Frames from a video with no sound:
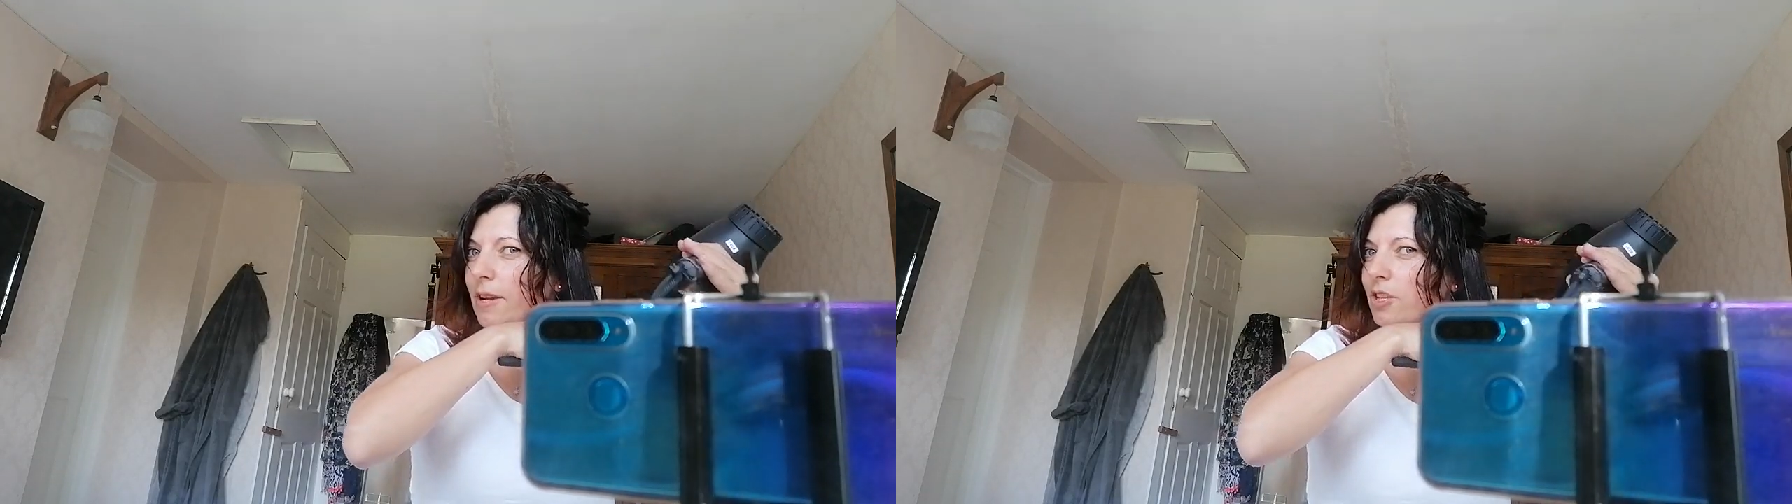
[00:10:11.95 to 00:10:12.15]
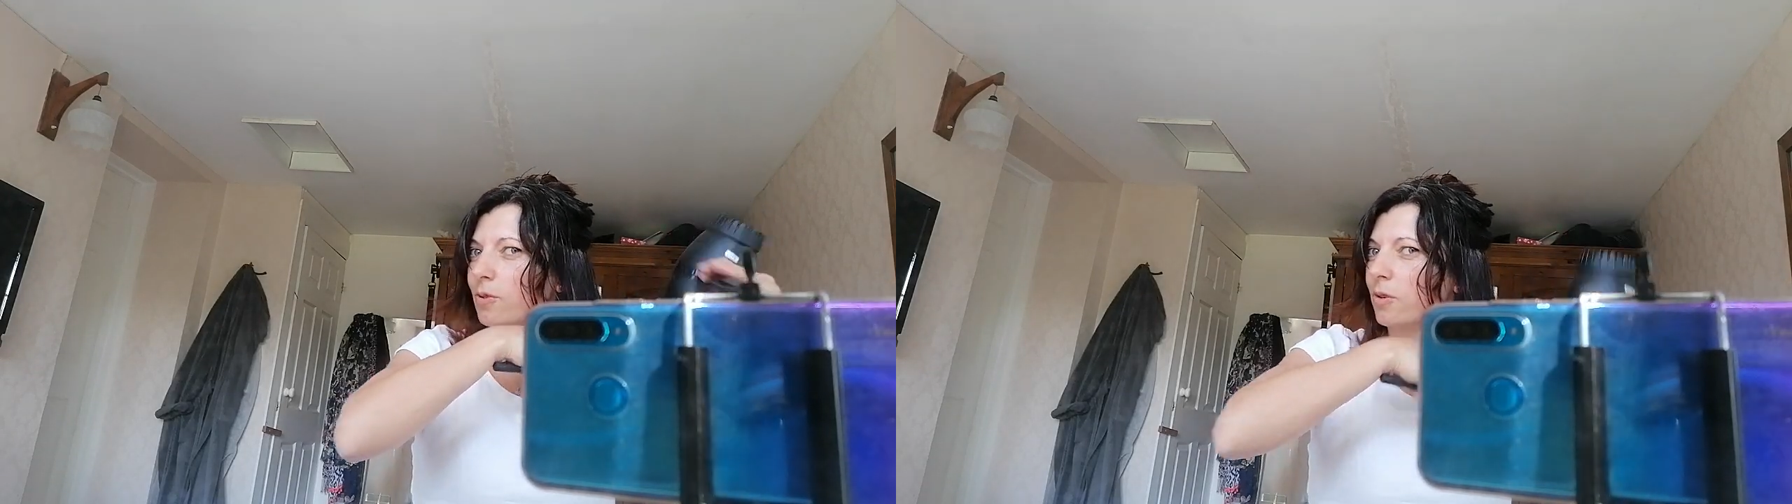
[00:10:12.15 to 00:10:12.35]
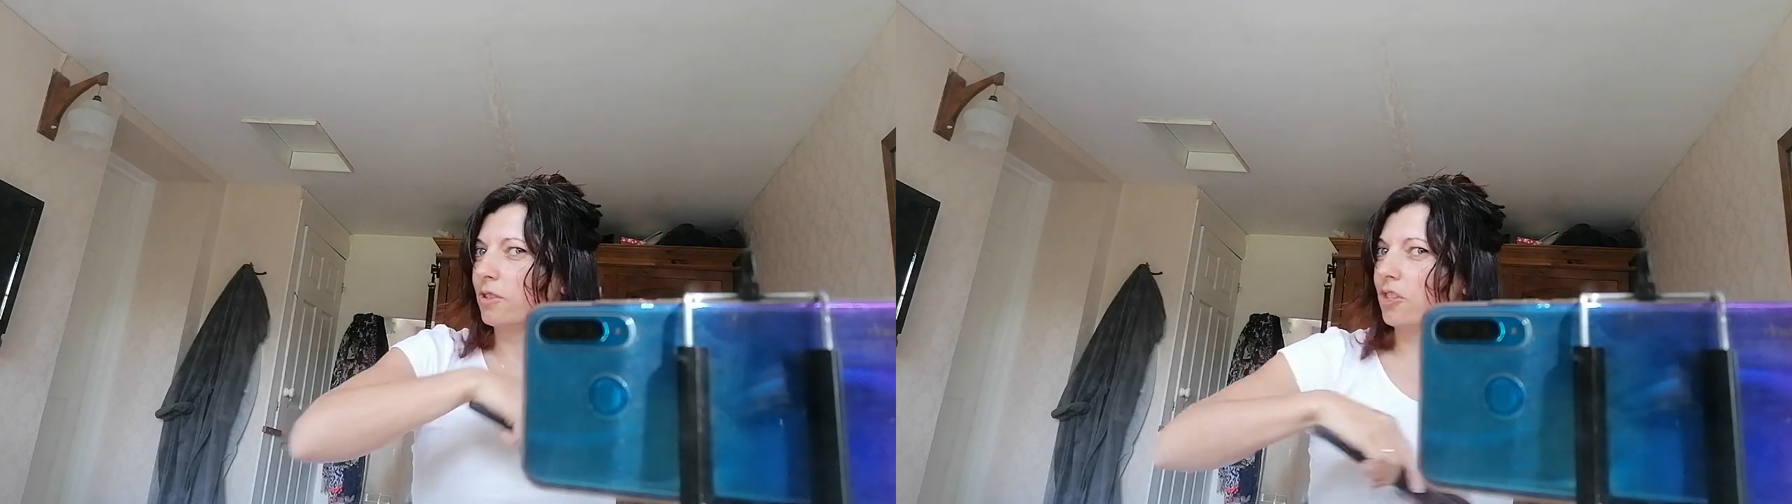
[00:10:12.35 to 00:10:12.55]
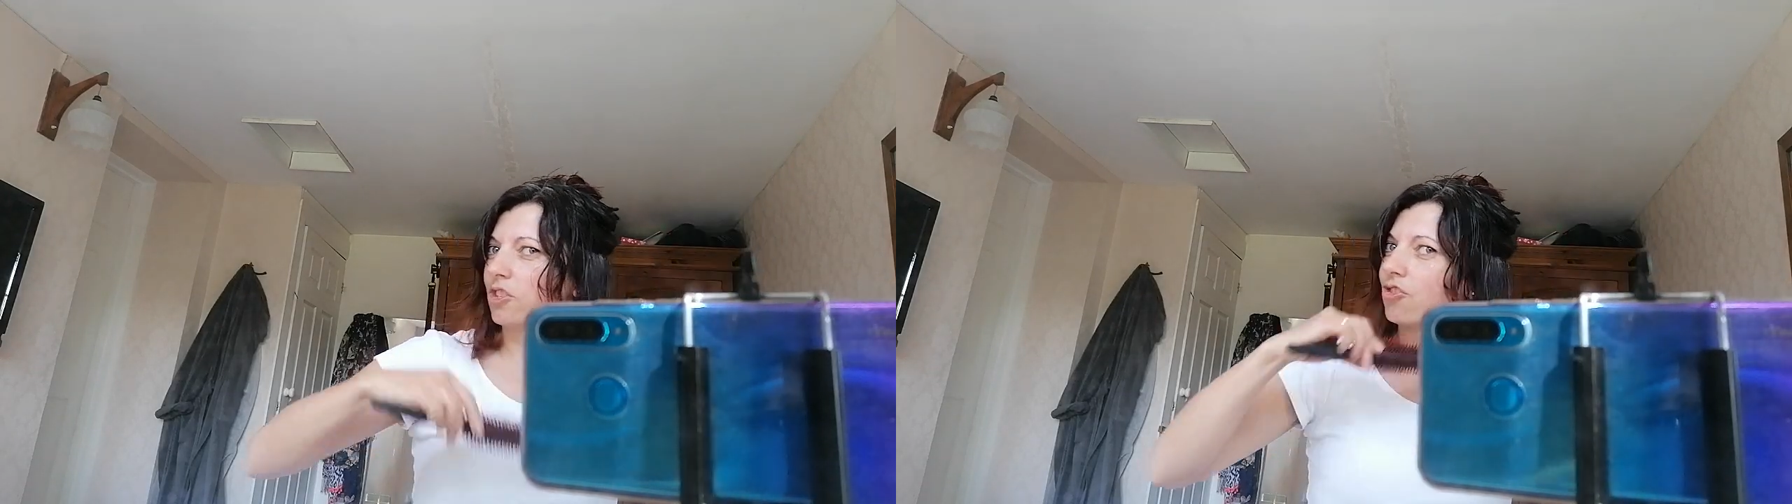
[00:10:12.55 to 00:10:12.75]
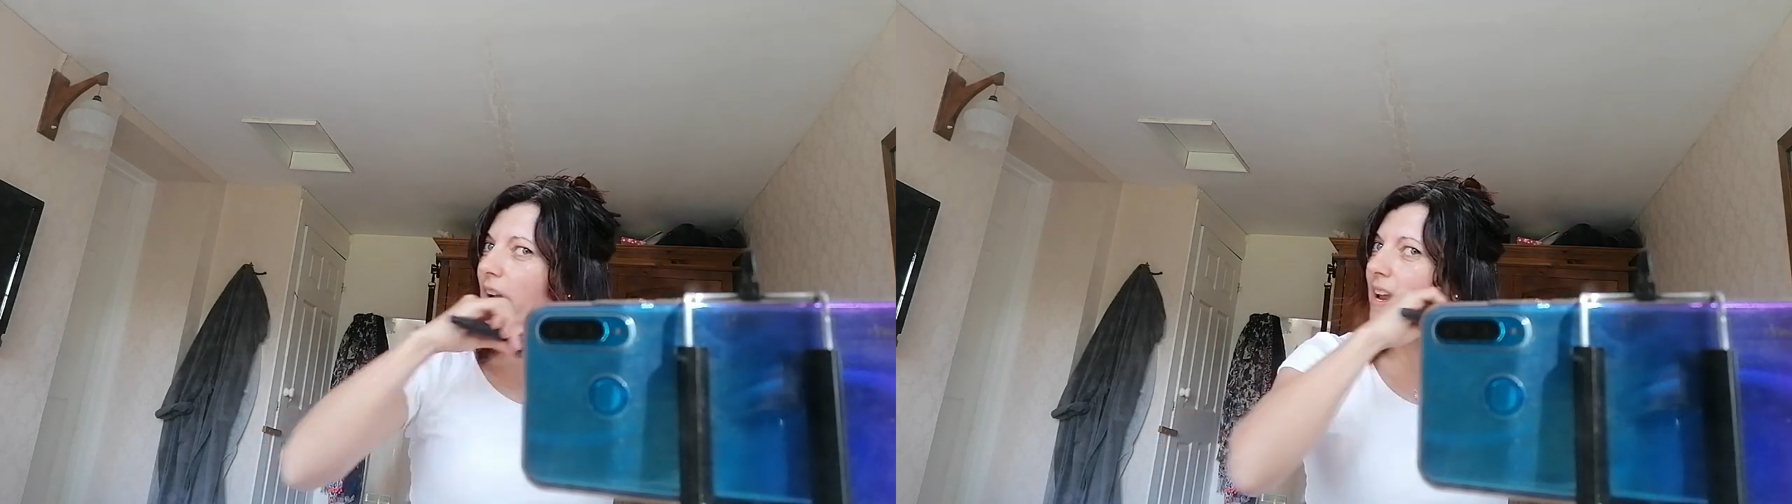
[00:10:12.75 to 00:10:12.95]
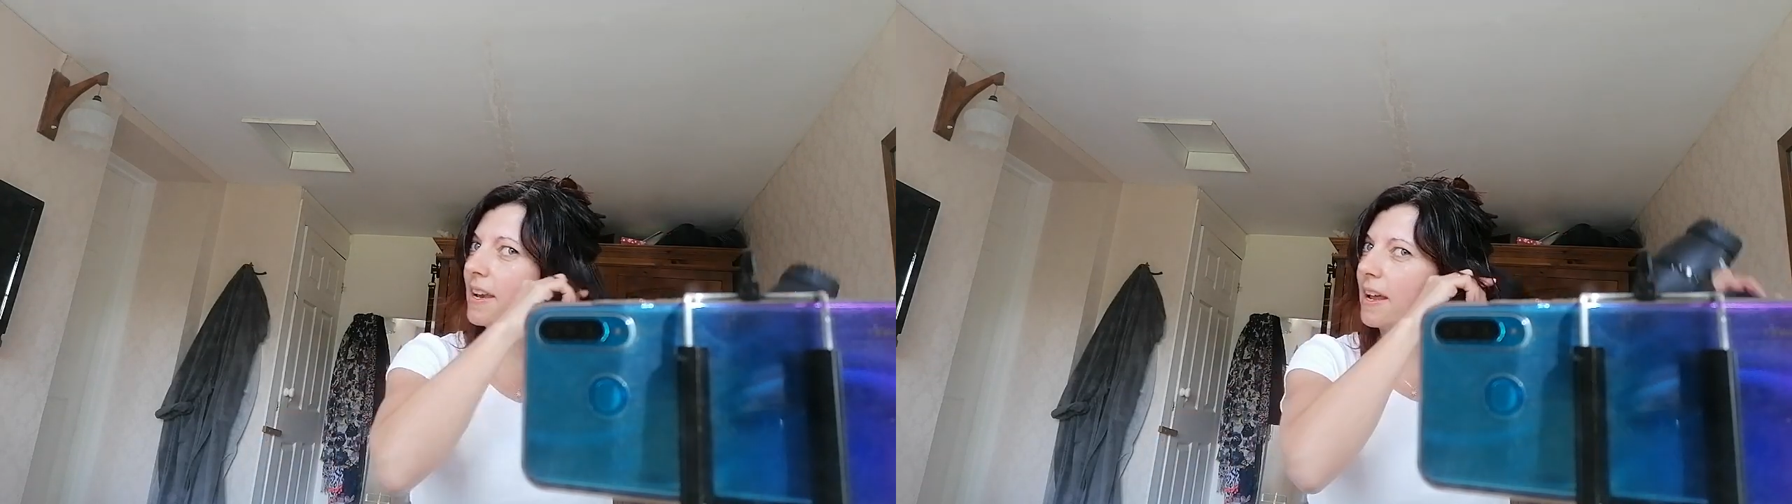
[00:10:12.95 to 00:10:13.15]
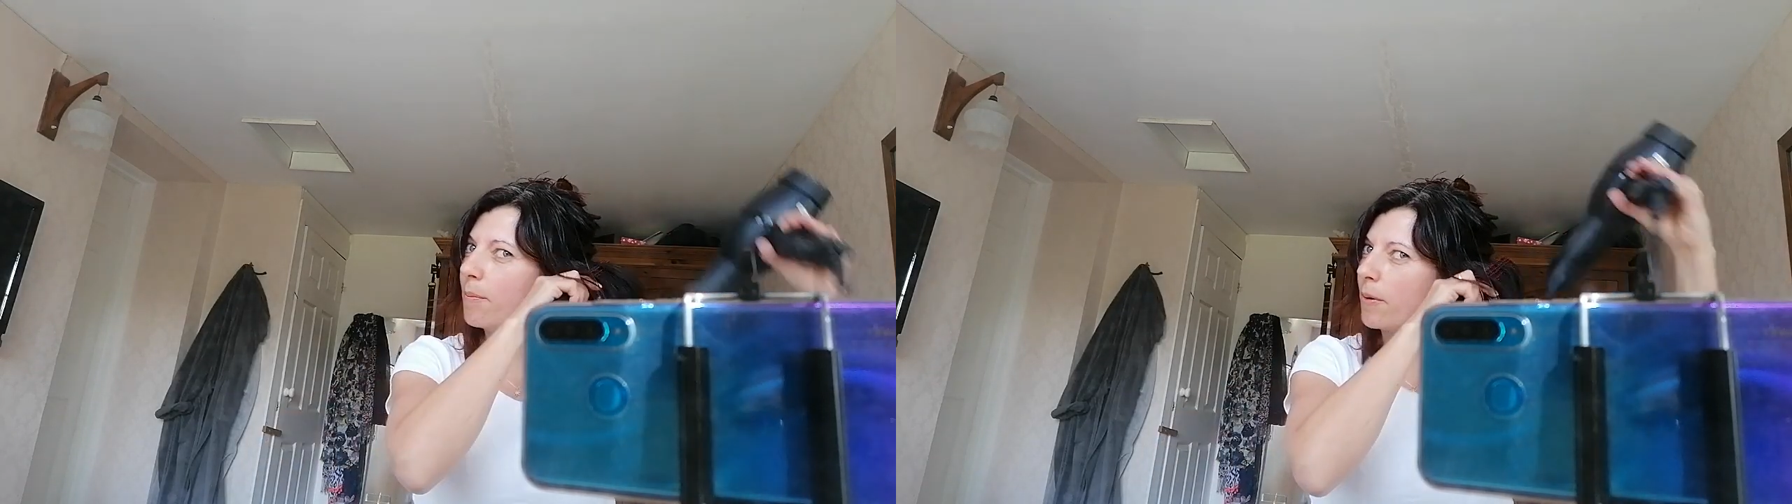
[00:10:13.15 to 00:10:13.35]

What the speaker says: because you want to straighten it,